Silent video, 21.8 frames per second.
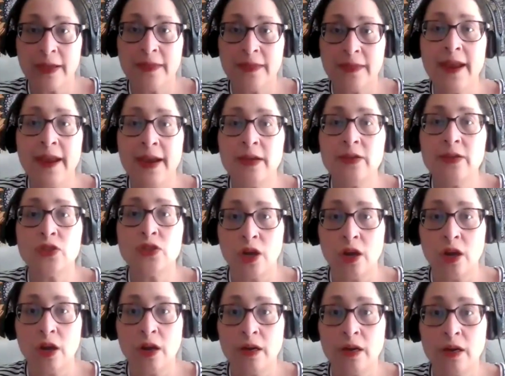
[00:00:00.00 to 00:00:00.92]
And then in
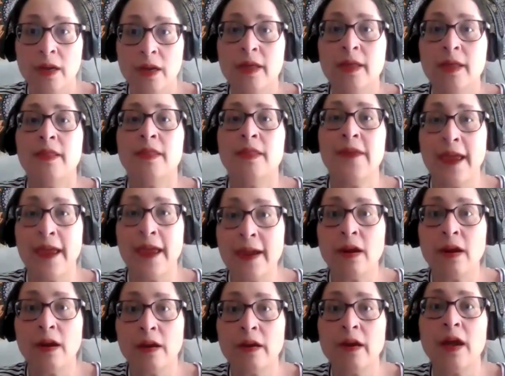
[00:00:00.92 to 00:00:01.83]
turn, they
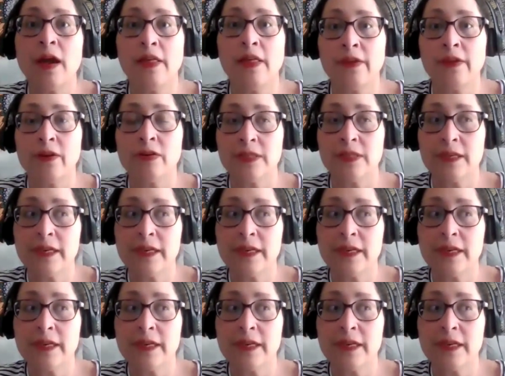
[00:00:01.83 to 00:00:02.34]
hurt others.